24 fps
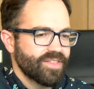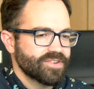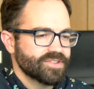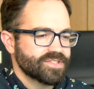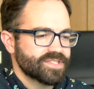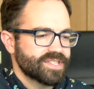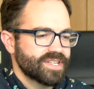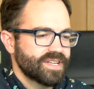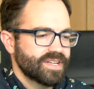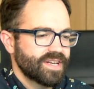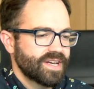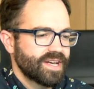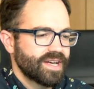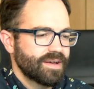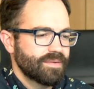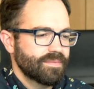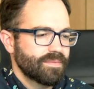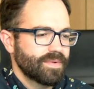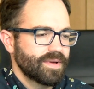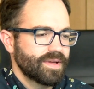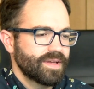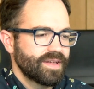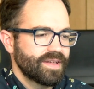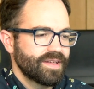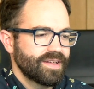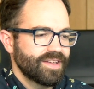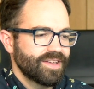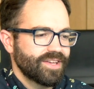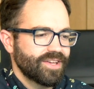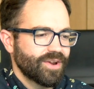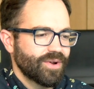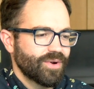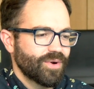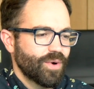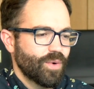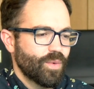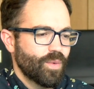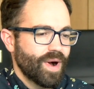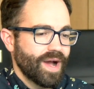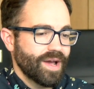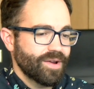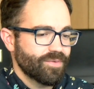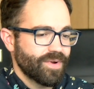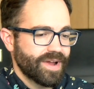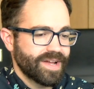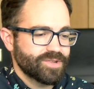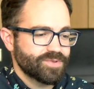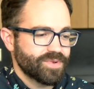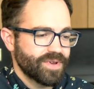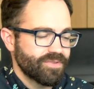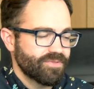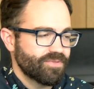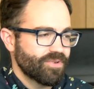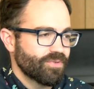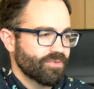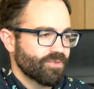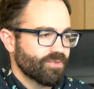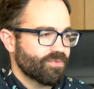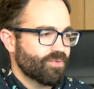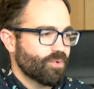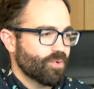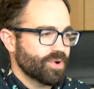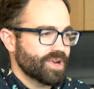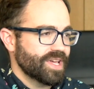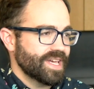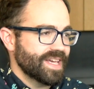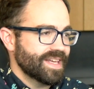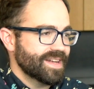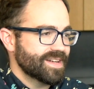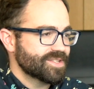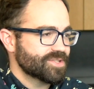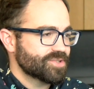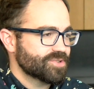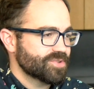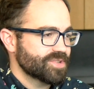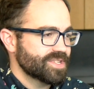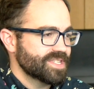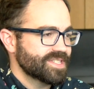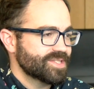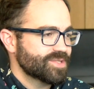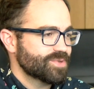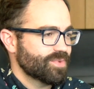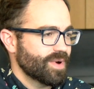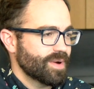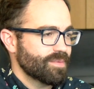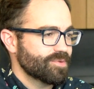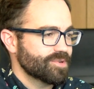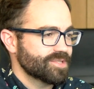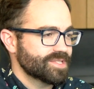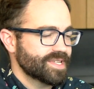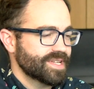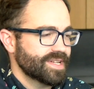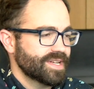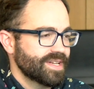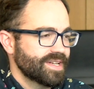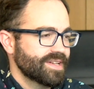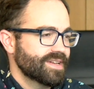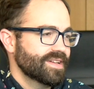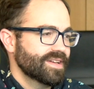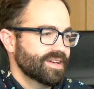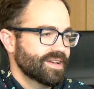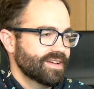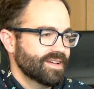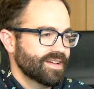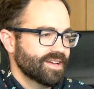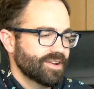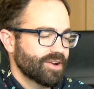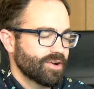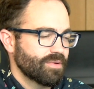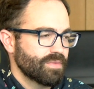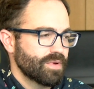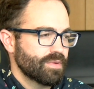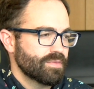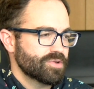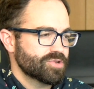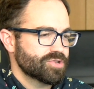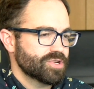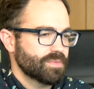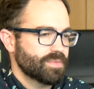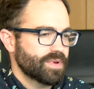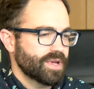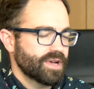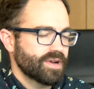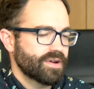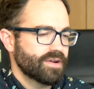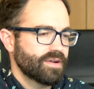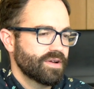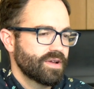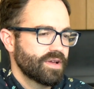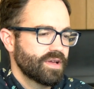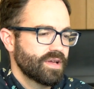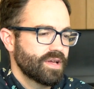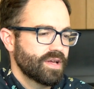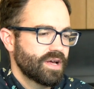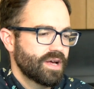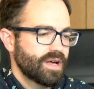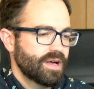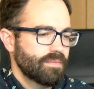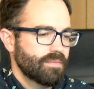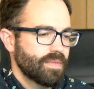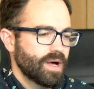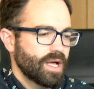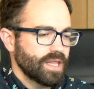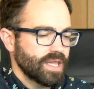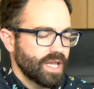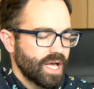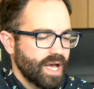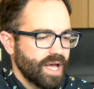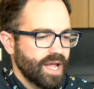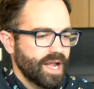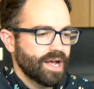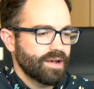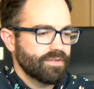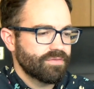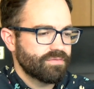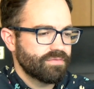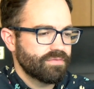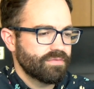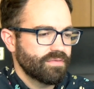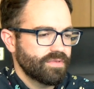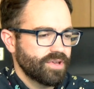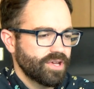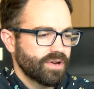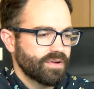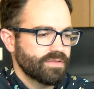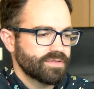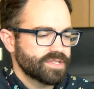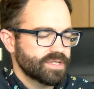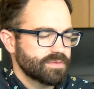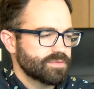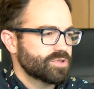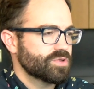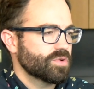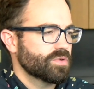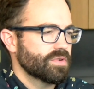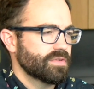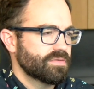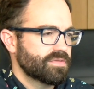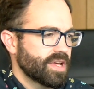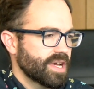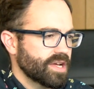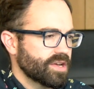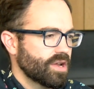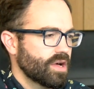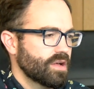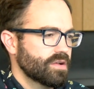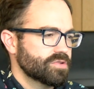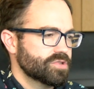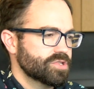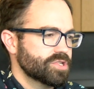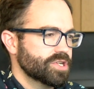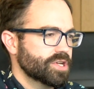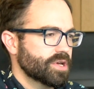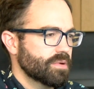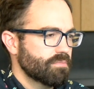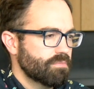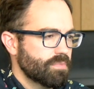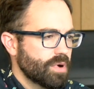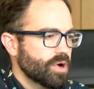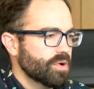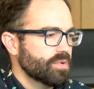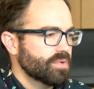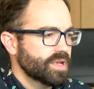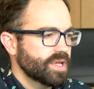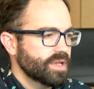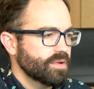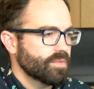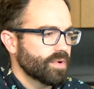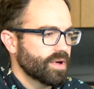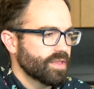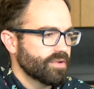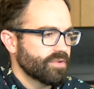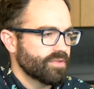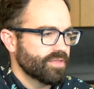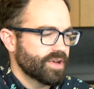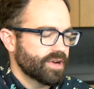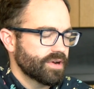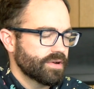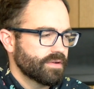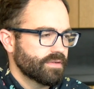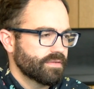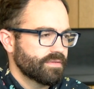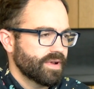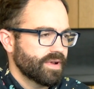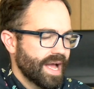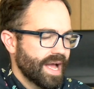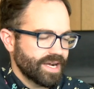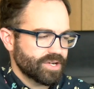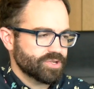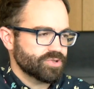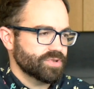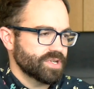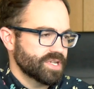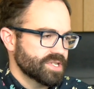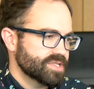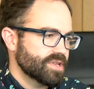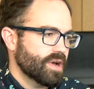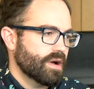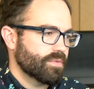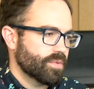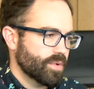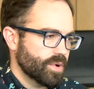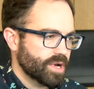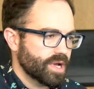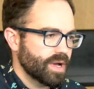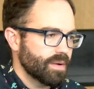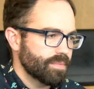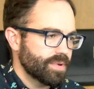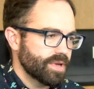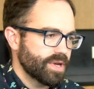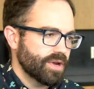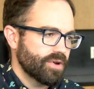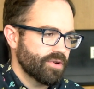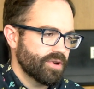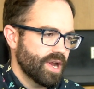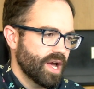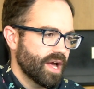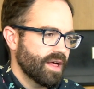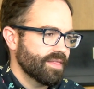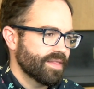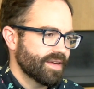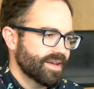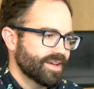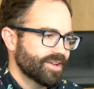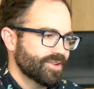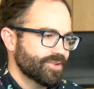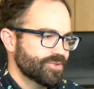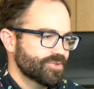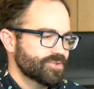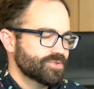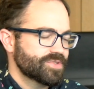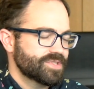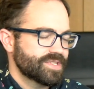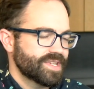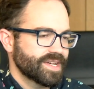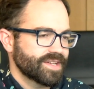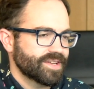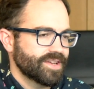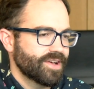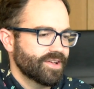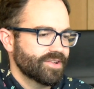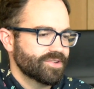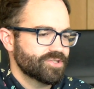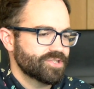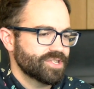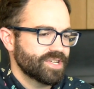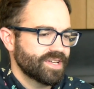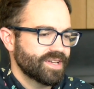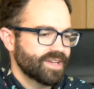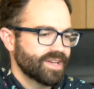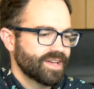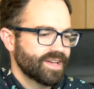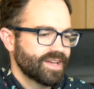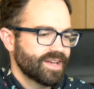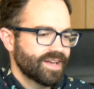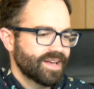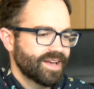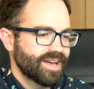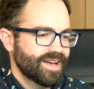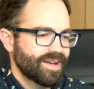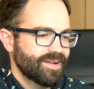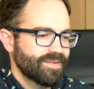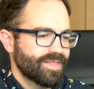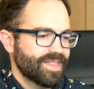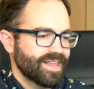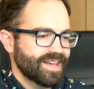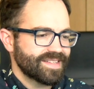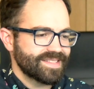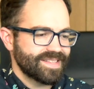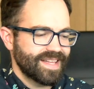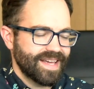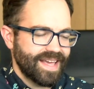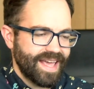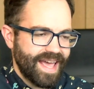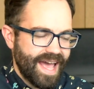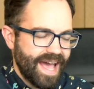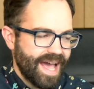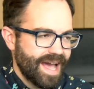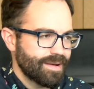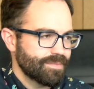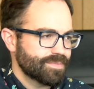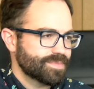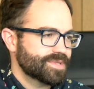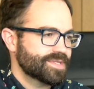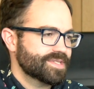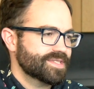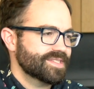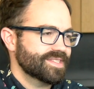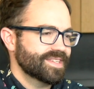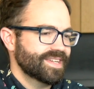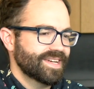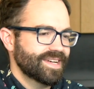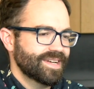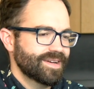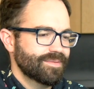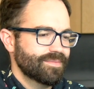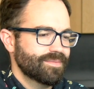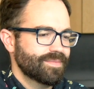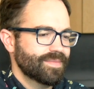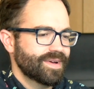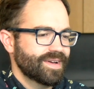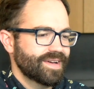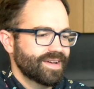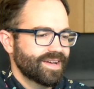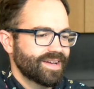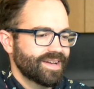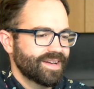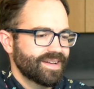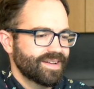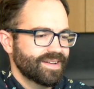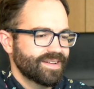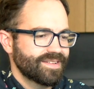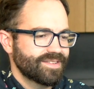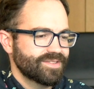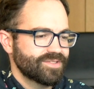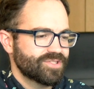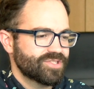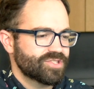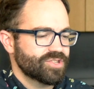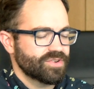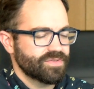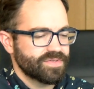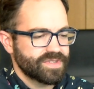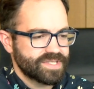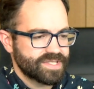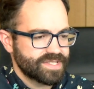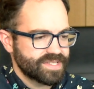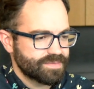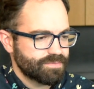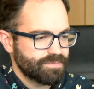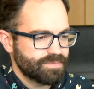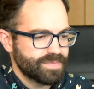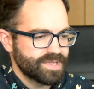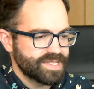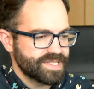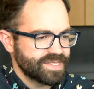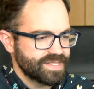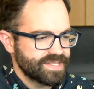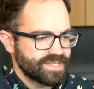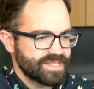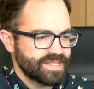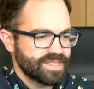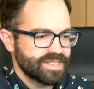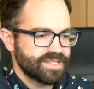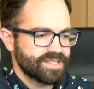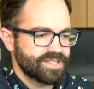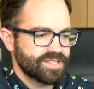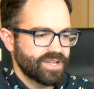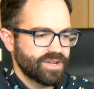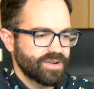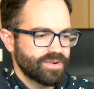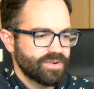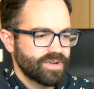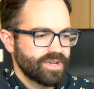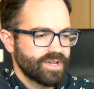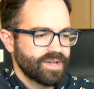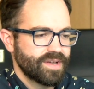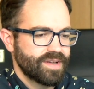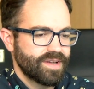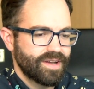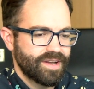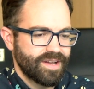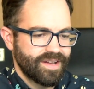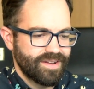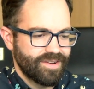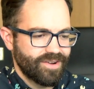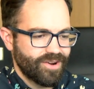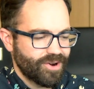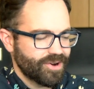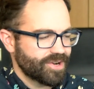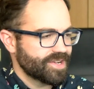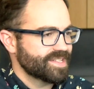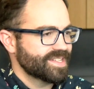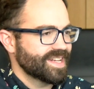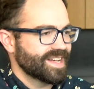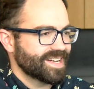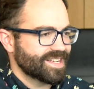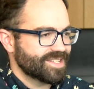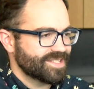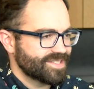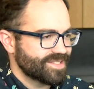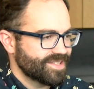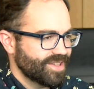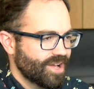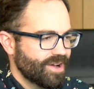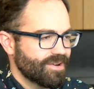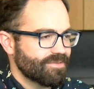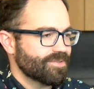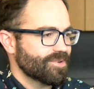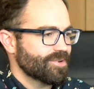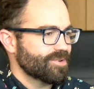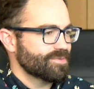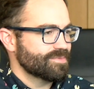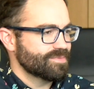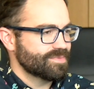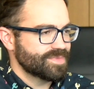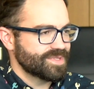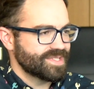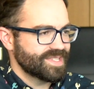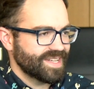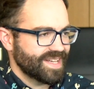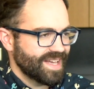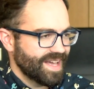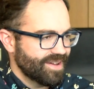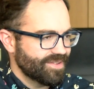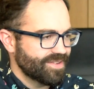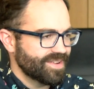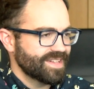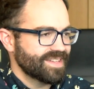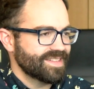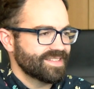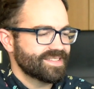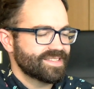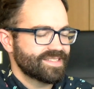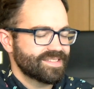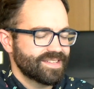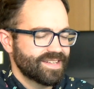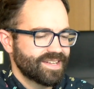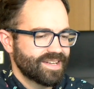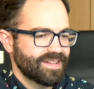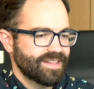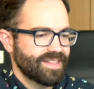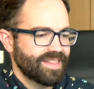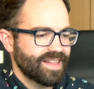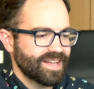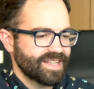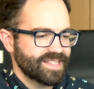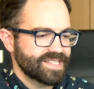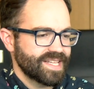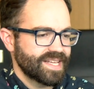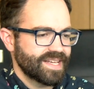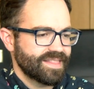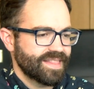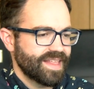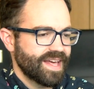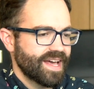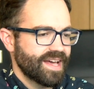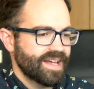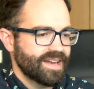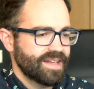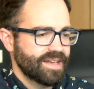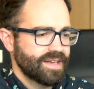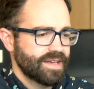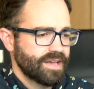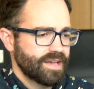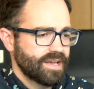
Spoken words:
there's you know, a wide range. We have over 40 industries represented in our membership here. A lot have, you know, some sort of technology component, whether they're actually a software company or not. They use technology, things like apps, services businesses, so architects, law firms, accountants, things like that,